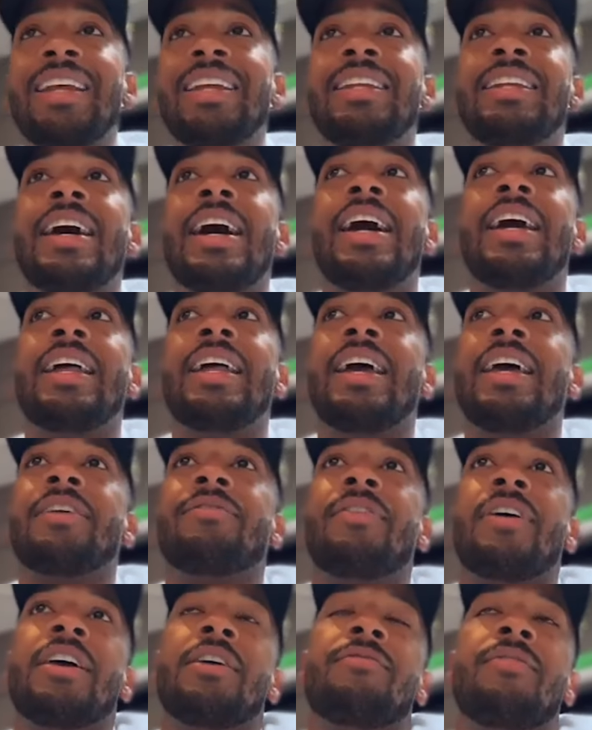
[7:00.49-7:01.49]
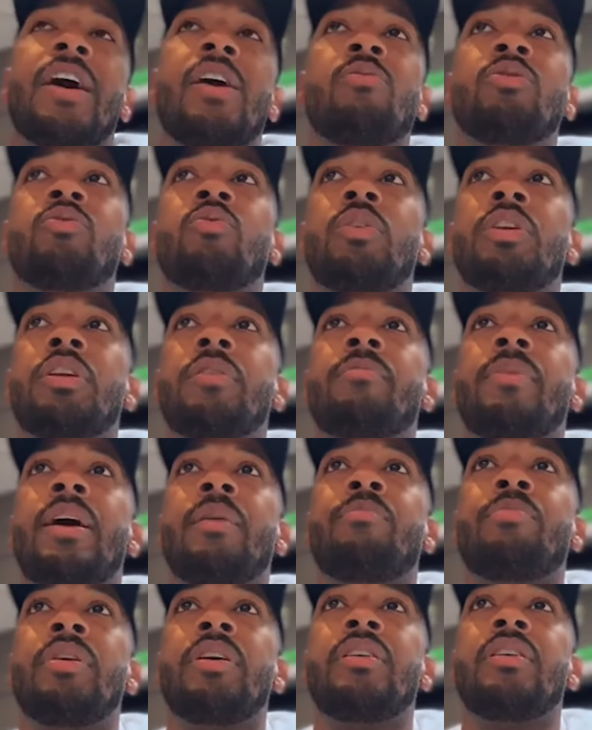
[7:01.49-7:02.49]
I did not, if I was one of
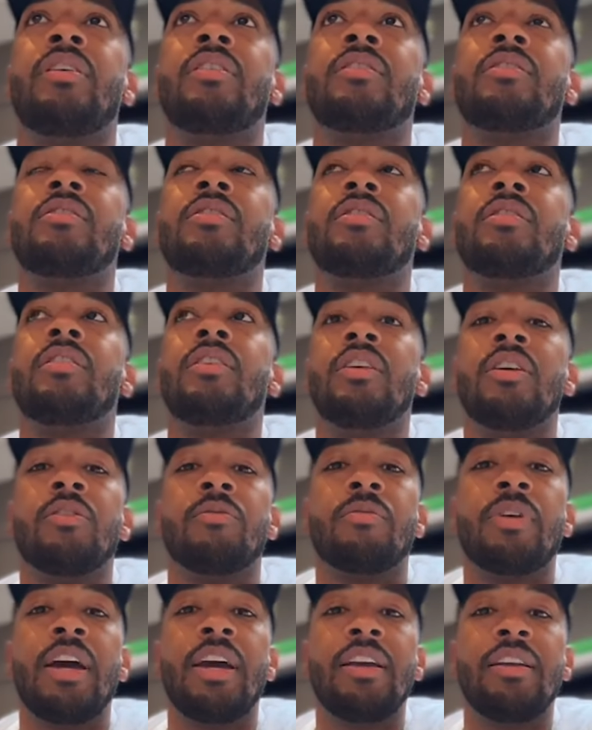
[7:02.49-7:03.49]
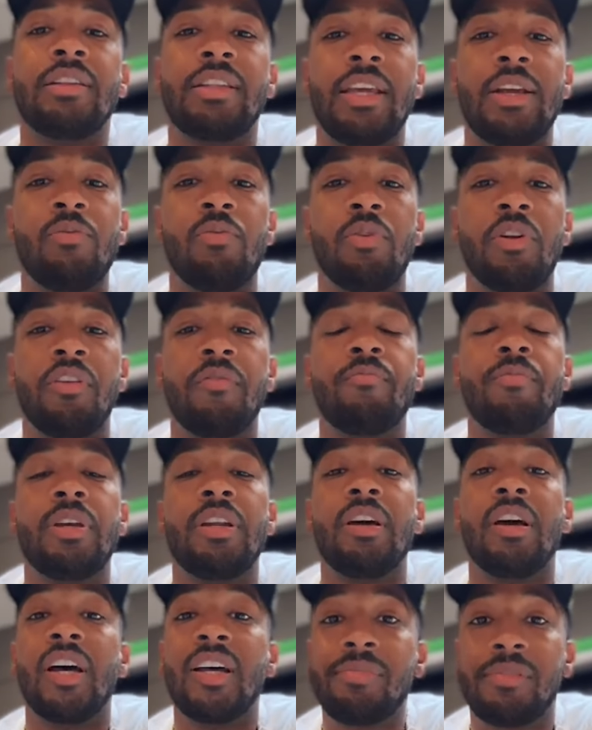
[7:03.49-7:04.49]
my peers, right, they would have
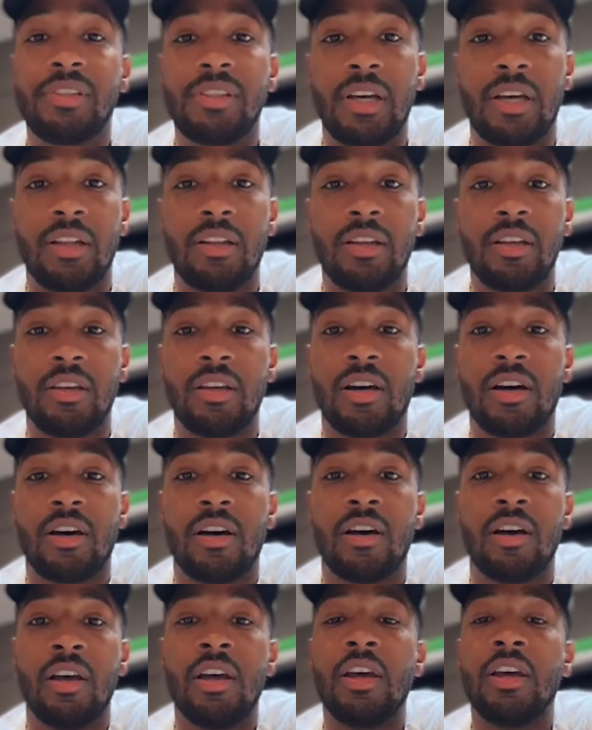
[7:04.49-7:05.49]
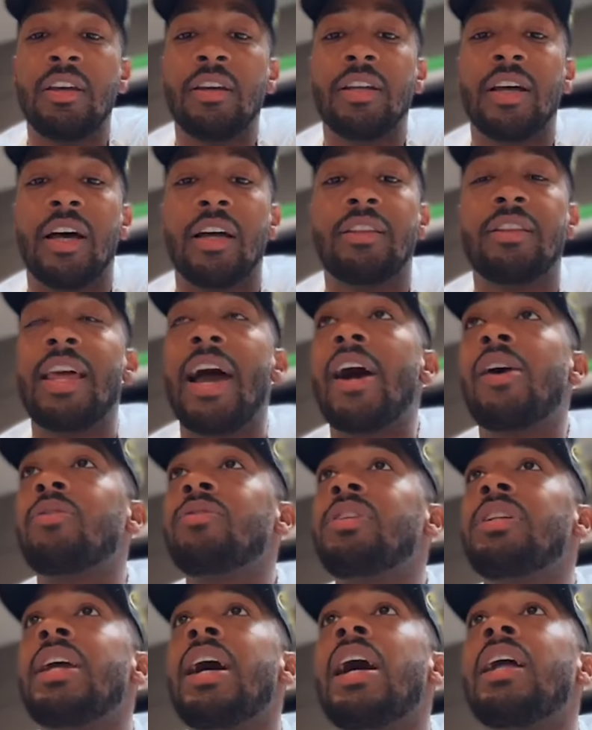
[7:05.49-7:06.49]
been upselling y'all
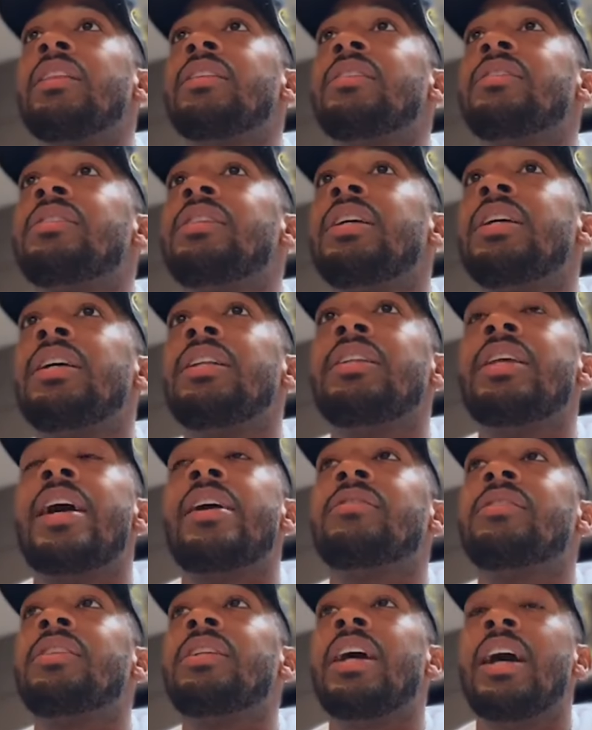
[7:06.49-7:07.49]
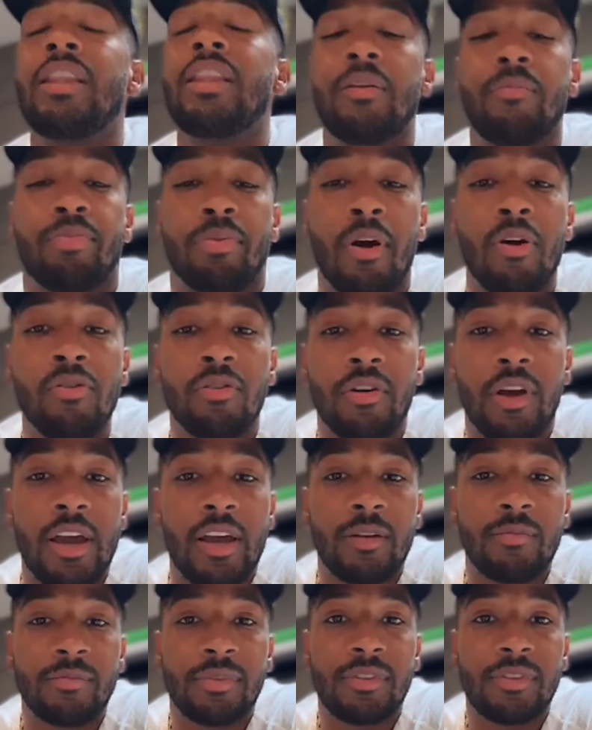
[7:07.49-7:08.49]
$1,000, $10,000
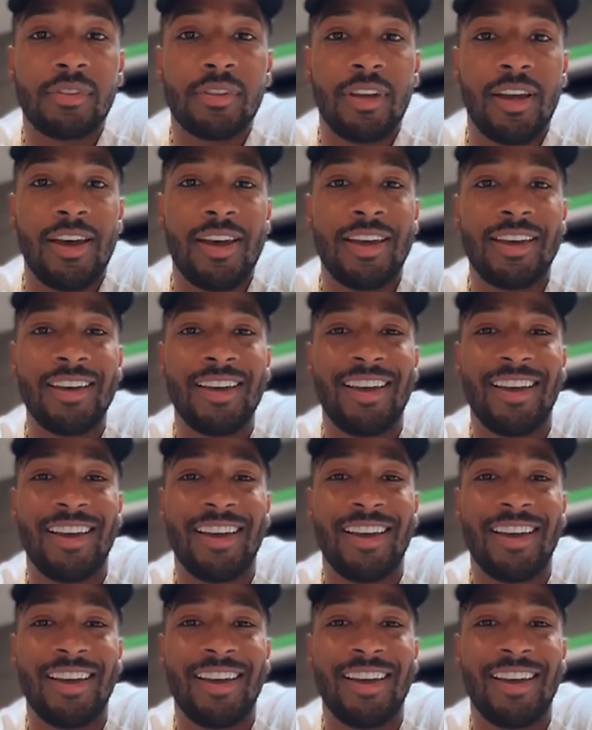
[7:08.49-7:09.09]
programs.